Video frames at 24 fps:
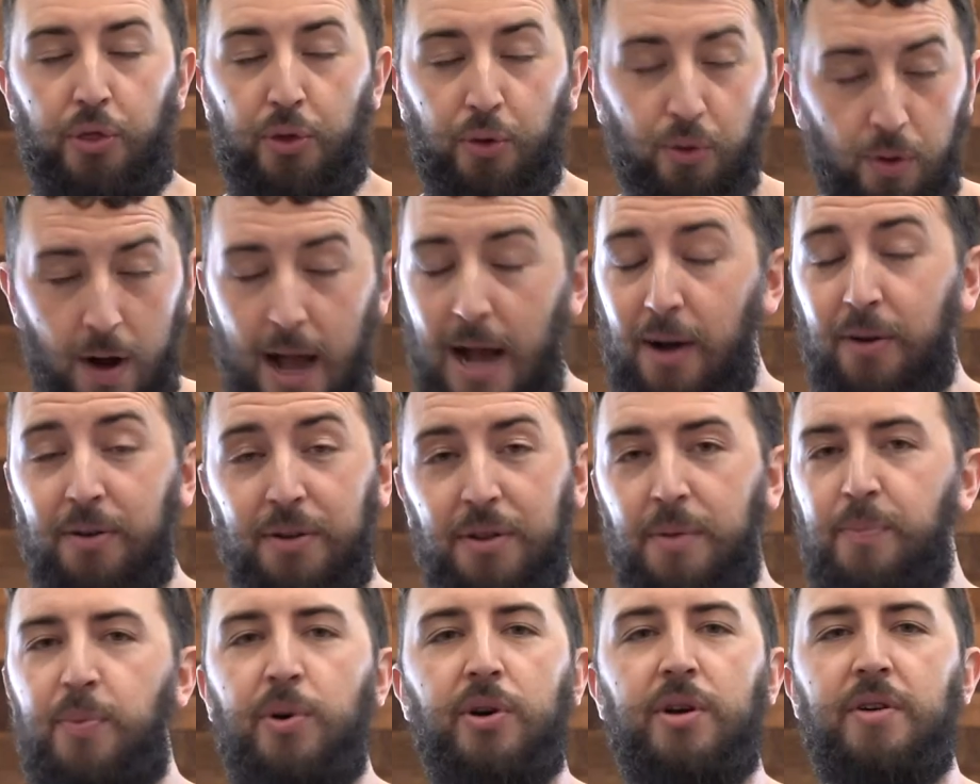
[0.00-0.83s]

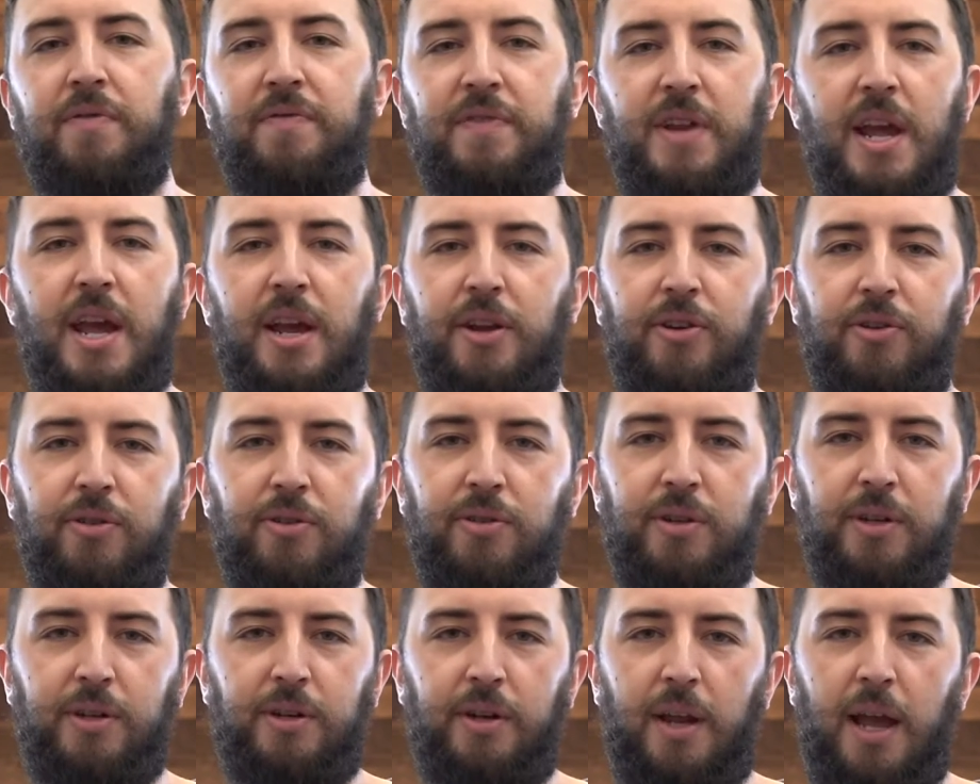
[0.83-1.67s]
throughout the book of
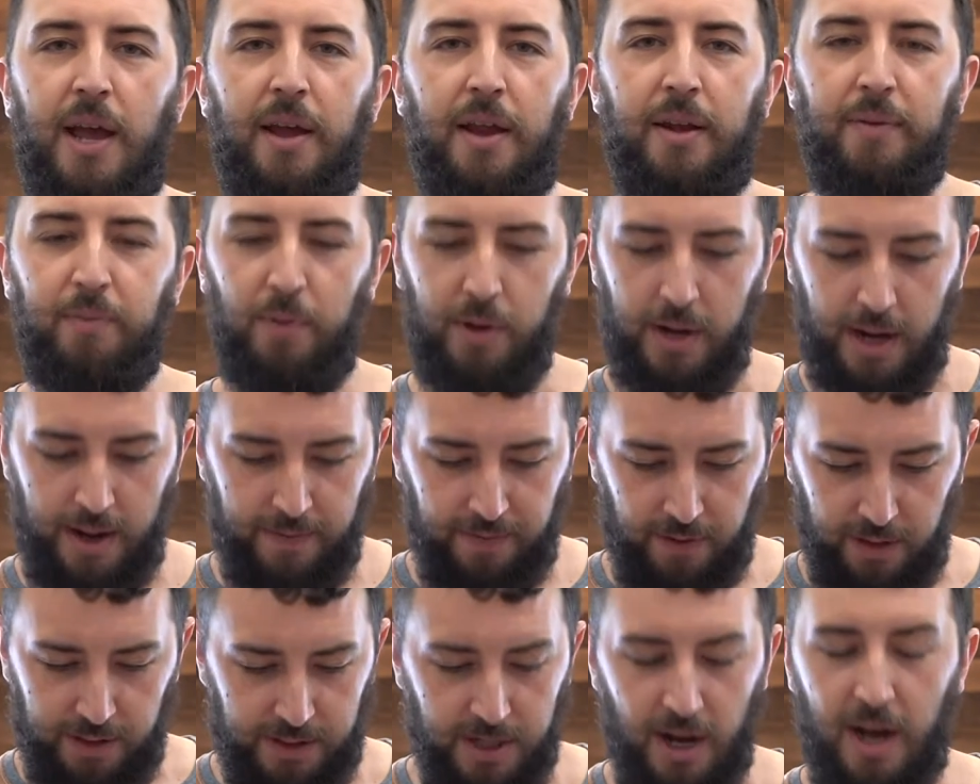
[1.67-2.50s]
Daniel, and
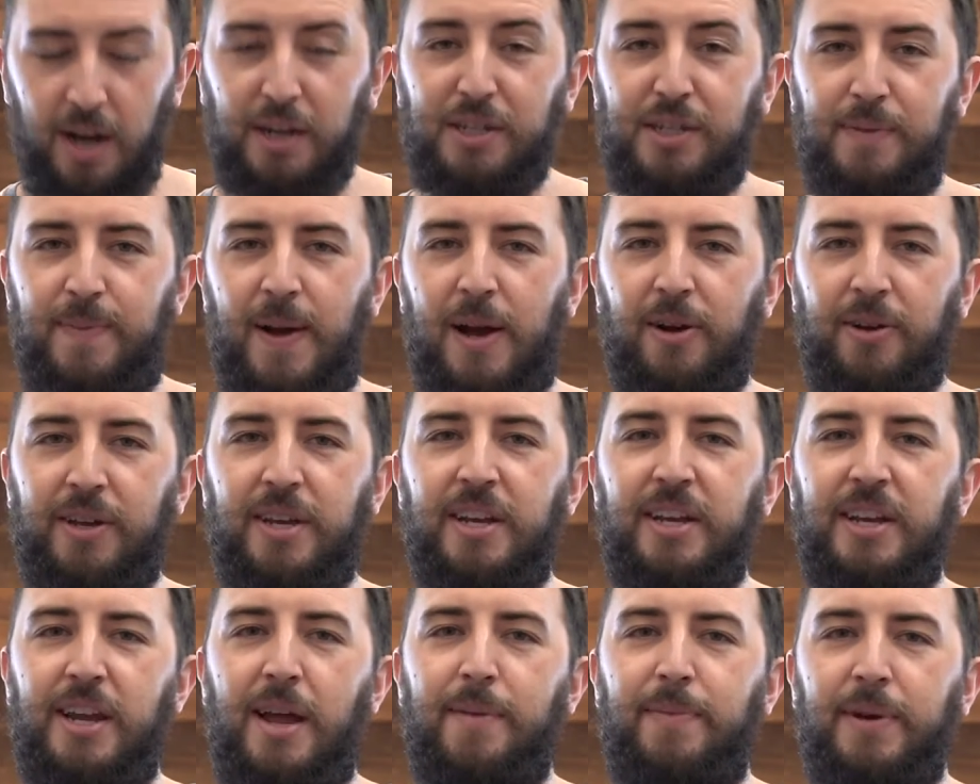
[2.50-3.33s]
whenever it talks about
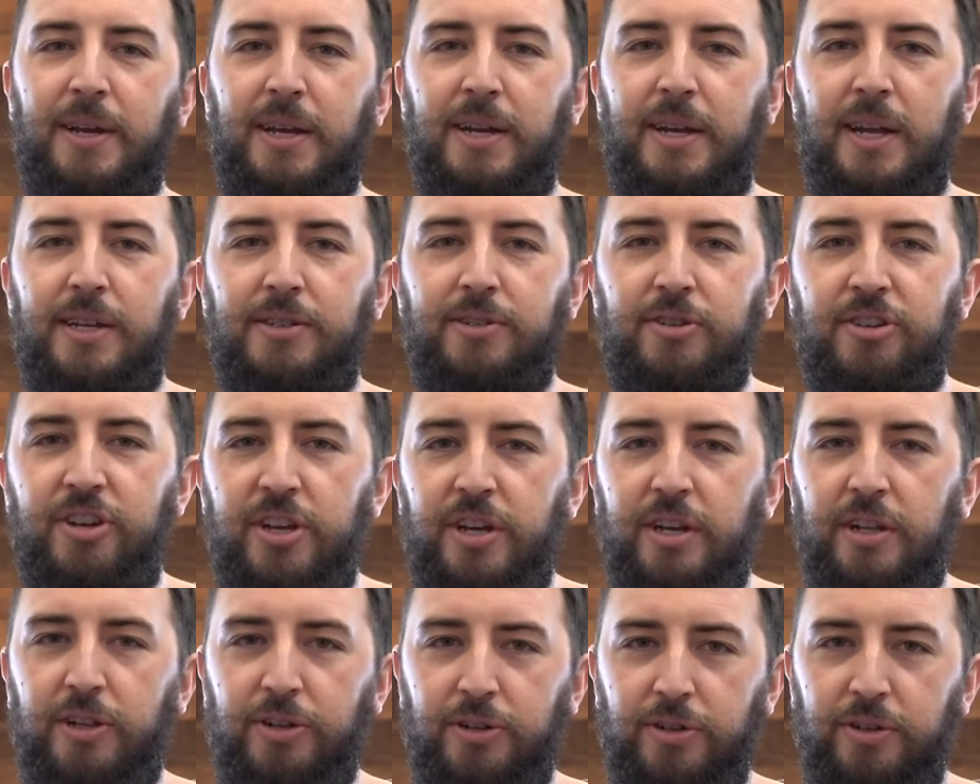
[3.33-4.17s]
King Nebuchadnezzar,
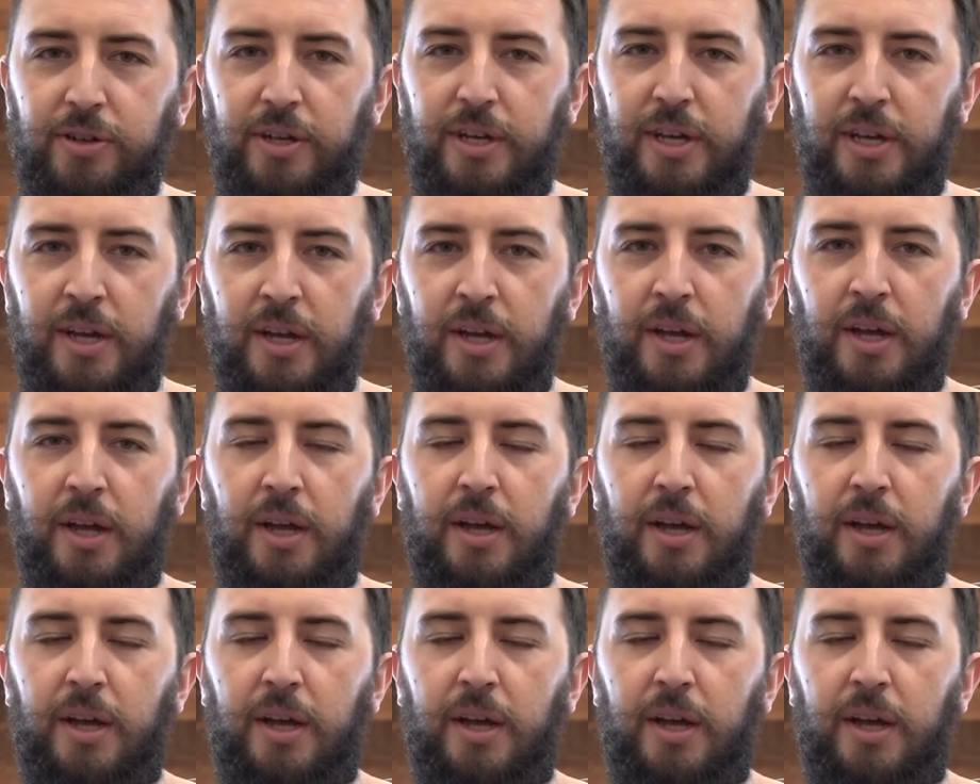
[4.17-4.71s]
he clearly